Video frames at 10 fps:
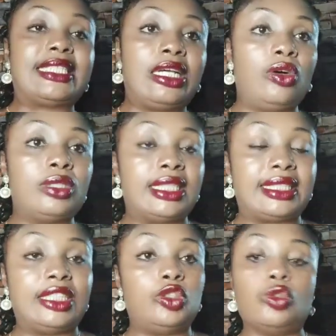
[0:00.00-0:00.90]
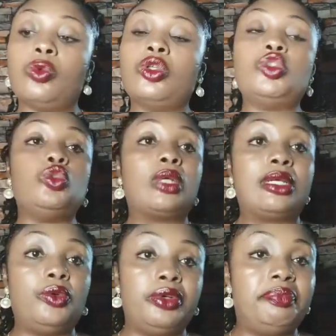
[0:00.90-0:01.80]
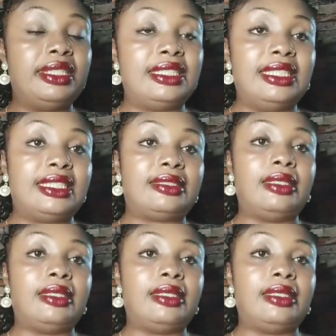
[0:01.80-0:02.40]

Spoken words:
all the things you want, you repeat this